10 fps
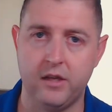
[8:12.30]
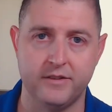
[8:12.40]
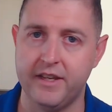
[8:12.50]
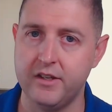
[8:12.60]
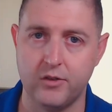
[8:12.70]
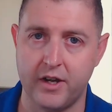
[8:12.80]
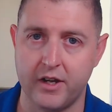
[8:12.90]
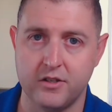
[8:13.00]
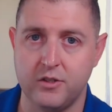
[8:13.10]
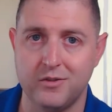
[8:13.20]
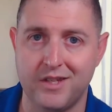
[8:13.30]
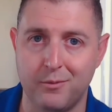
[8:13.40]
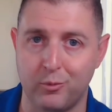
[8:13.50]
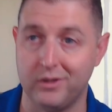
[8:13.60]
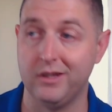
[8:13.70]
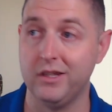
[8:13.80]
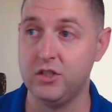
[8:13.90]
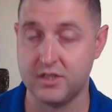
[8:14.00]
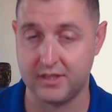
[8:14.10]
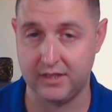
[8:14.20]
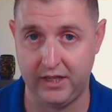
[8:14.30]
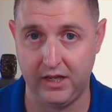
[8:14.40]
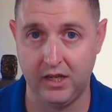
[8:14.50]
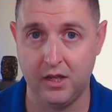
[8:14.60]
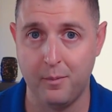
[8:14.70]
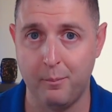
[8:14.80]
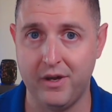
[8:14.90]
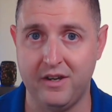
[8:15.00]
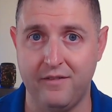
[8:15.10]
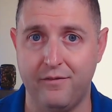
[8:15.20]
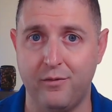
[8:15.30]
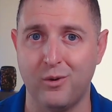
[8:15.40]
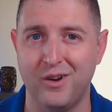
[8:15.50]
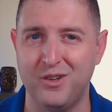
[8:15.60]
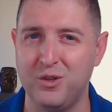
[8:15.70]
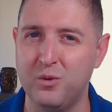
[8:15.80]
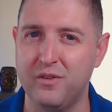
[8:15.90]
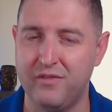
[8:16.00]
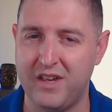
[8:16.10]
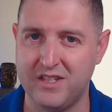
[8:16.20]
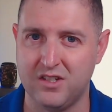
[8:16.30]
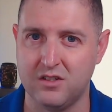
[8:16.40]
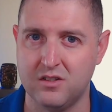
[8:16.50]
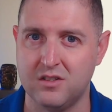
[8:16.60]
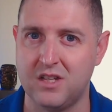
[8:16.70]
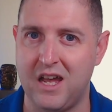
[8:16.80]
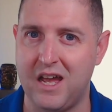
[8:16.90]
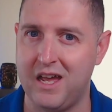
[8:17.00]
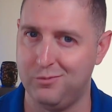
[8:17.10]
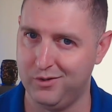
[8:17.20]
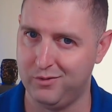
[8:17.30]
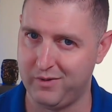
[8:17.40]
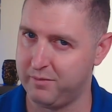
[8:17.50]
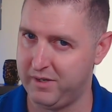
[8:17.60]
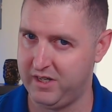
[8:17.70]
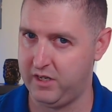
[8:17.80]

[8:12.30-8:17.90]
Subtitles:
day traders use them religiously, but for new investors, I wouldn't recommend day